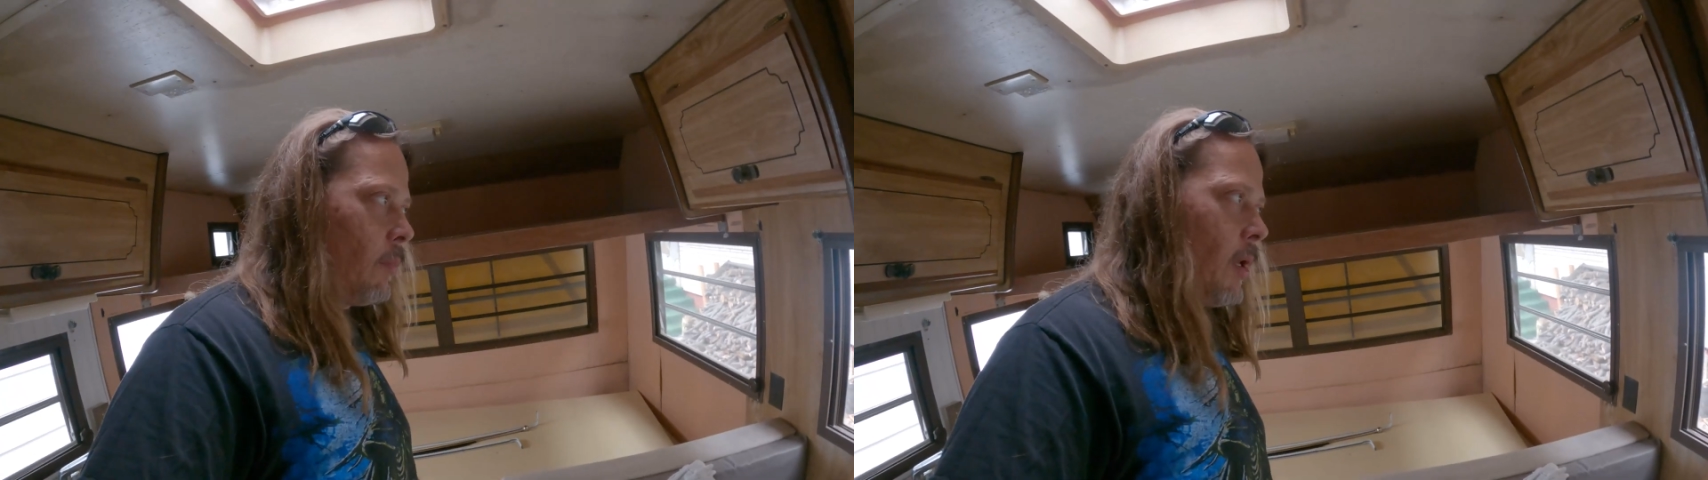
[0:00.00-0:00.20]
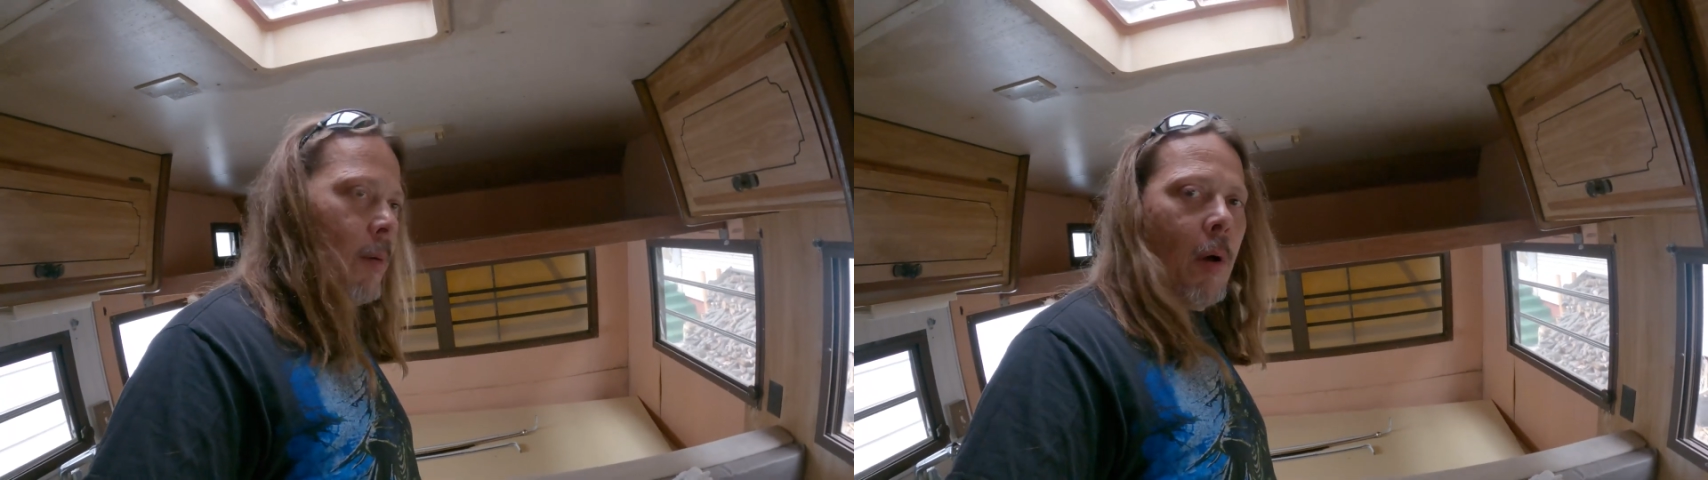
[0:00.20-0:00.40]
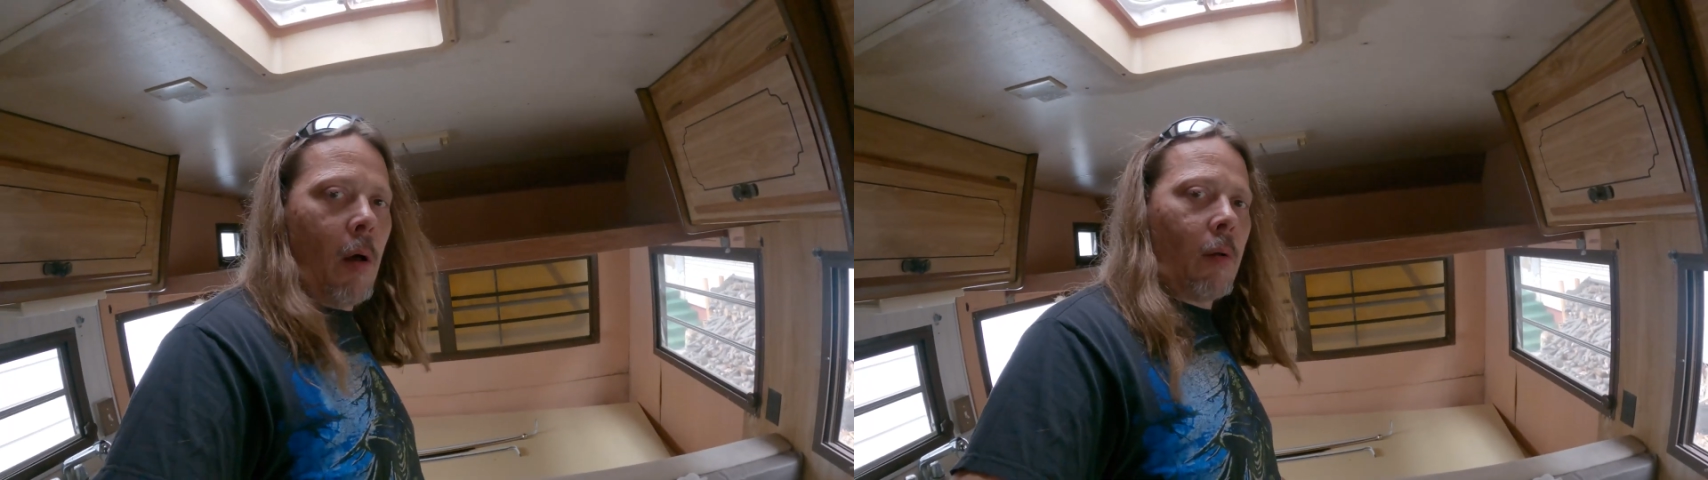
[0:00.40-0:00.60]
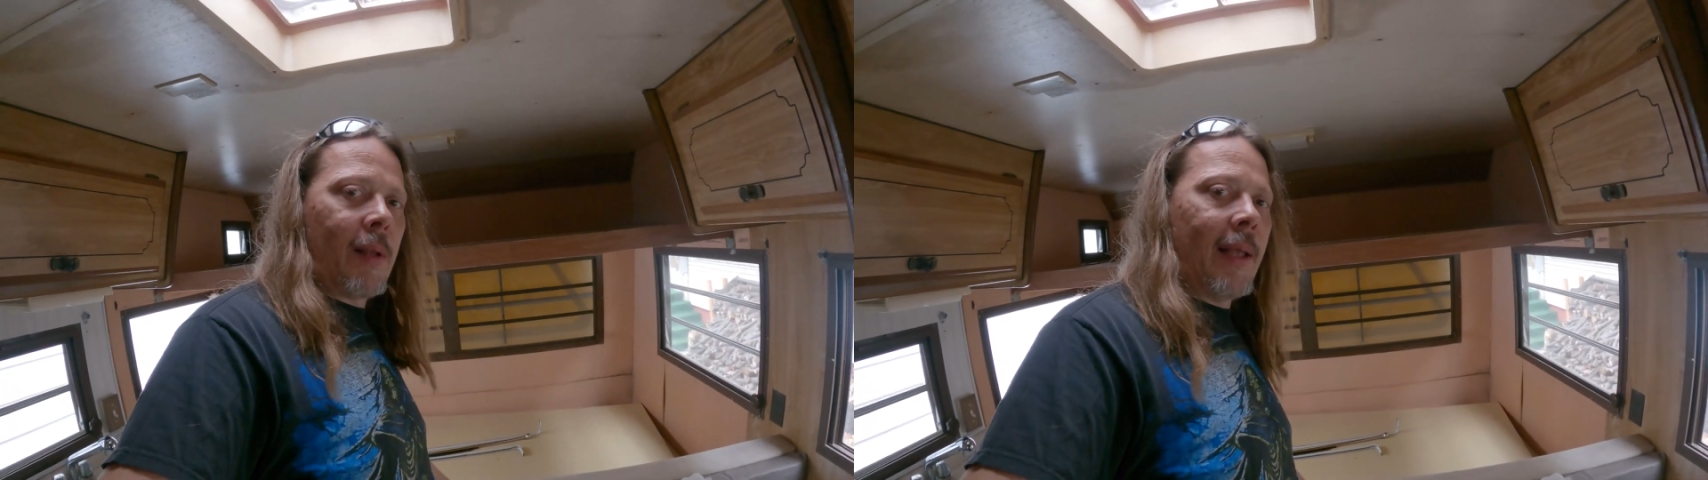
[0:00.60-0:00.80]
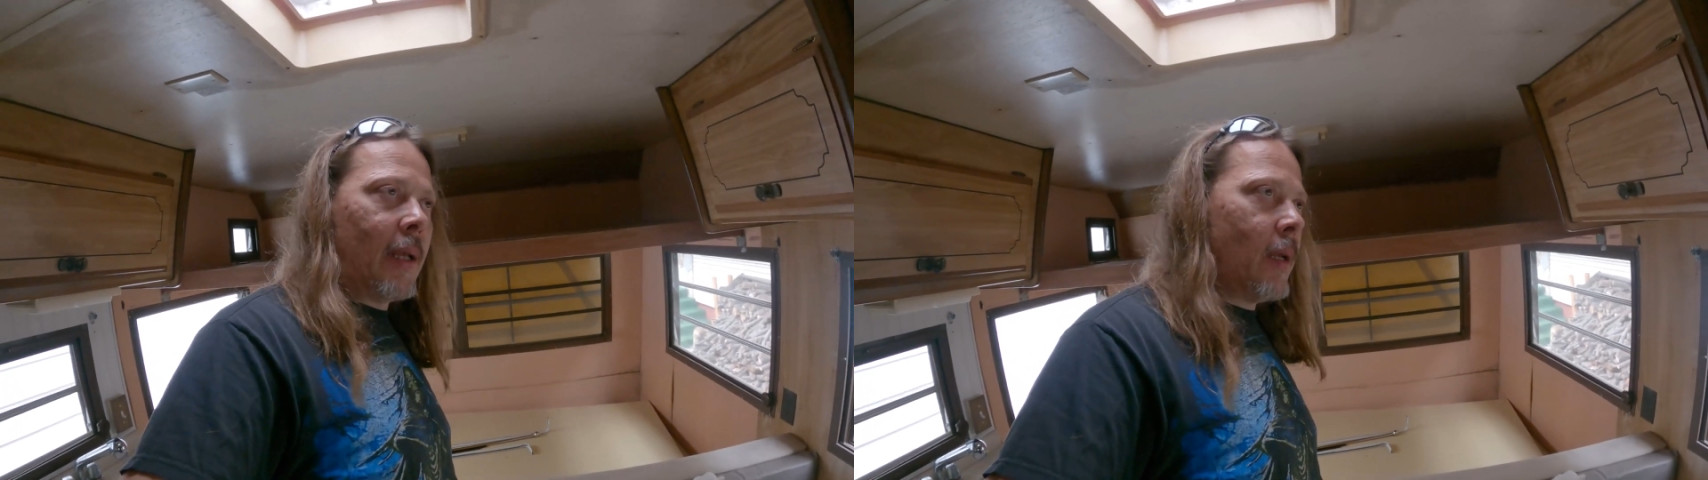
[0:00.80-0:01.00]
get them all
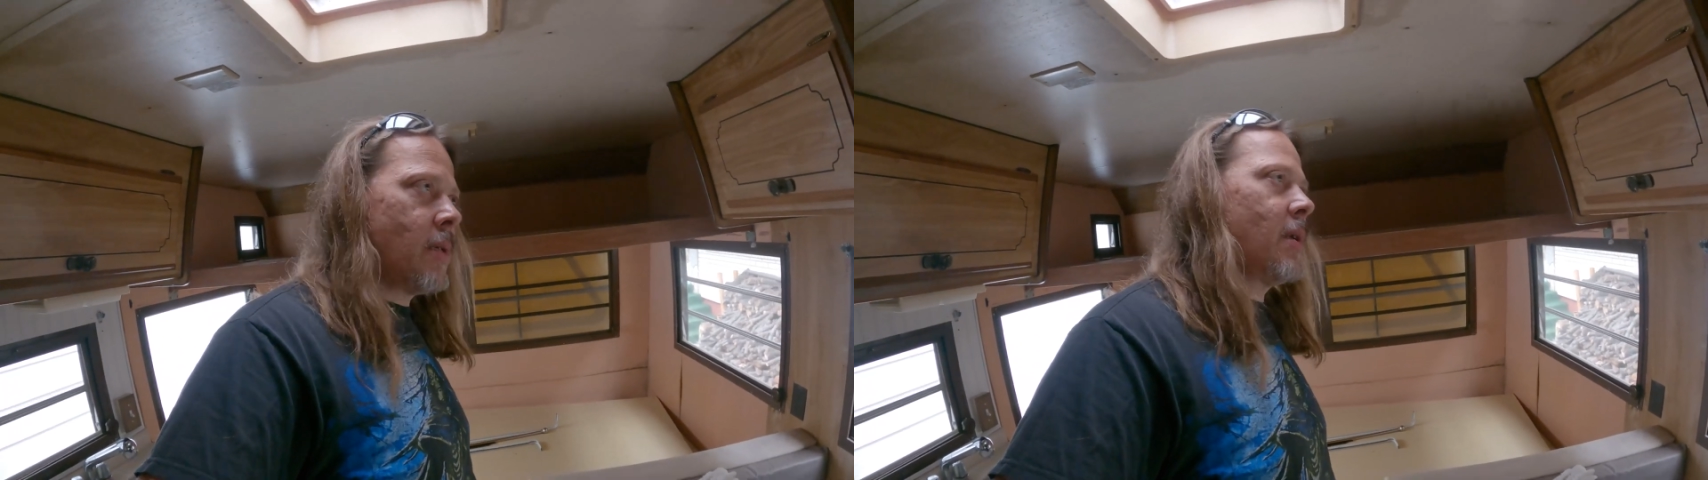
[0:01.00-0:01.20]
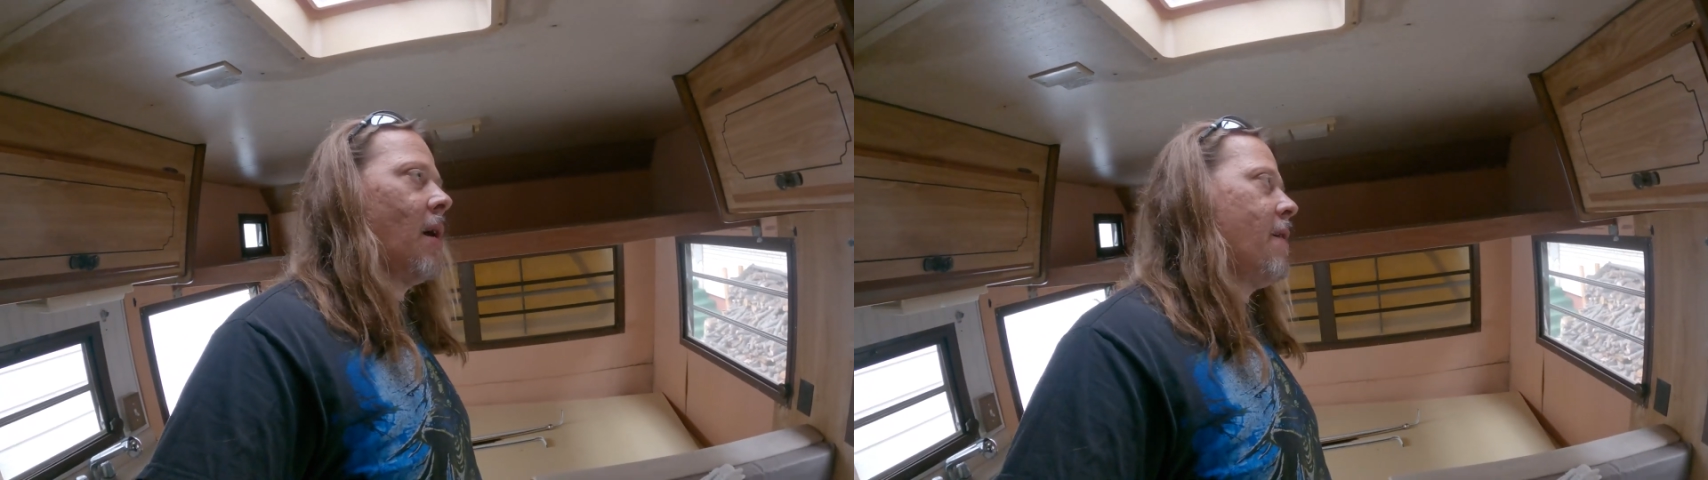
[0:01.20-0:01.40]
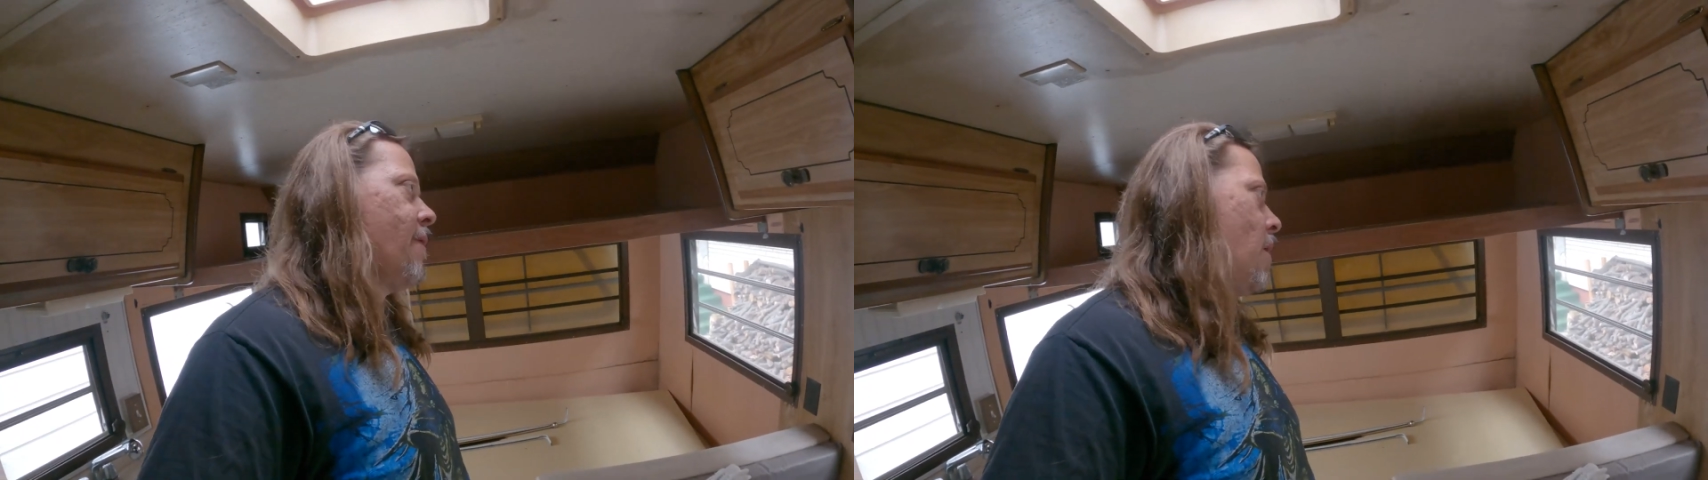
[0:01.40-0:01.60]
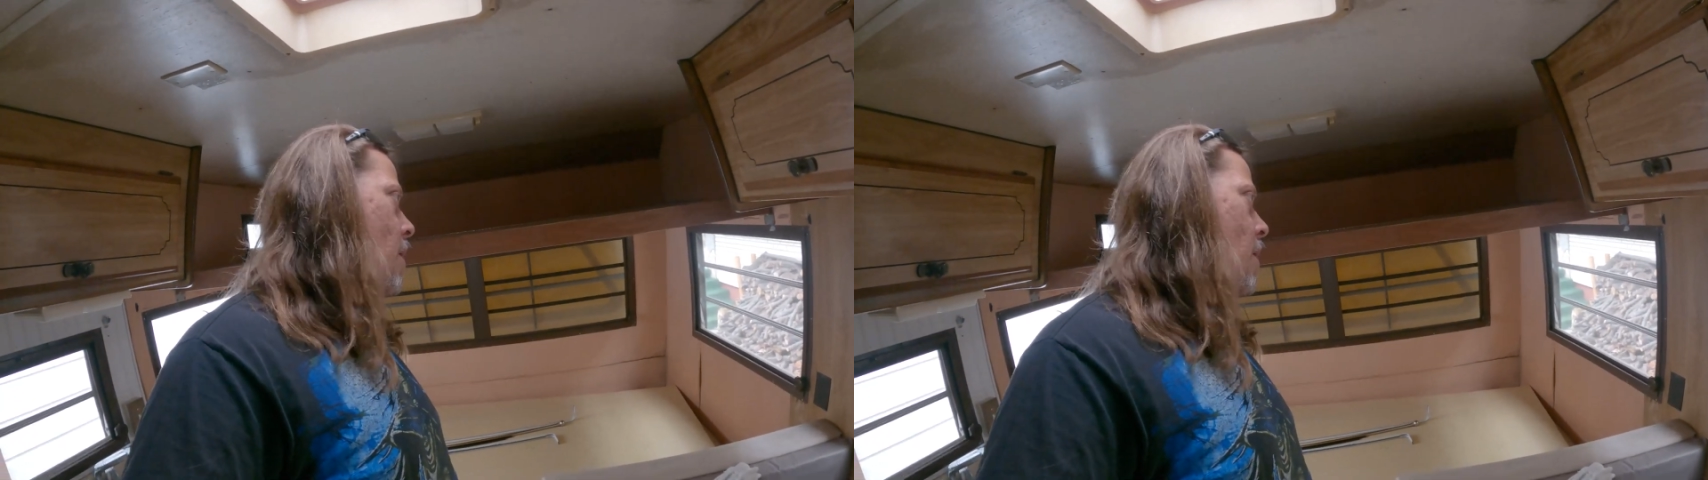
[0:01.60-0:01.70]
clean and stuff.